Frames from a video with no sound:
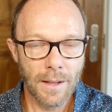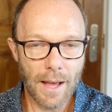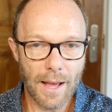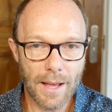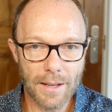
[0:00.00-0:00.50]

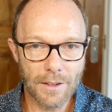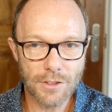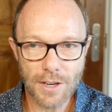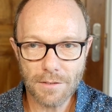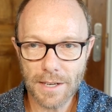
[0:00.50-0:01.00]
And
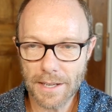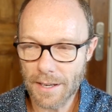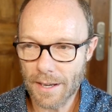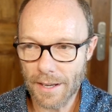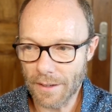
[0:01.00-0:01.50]

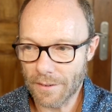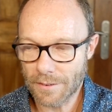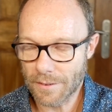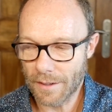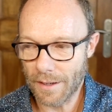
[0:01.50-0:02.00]
generally
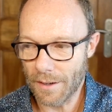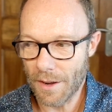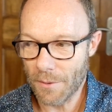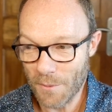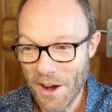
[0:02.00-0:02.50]

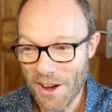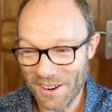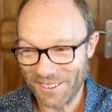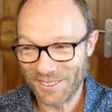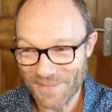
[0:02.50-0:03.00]
it
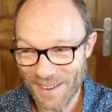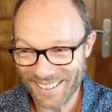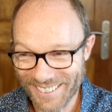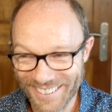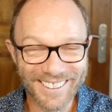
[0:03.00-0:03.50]
works
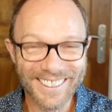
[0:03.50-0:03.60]
better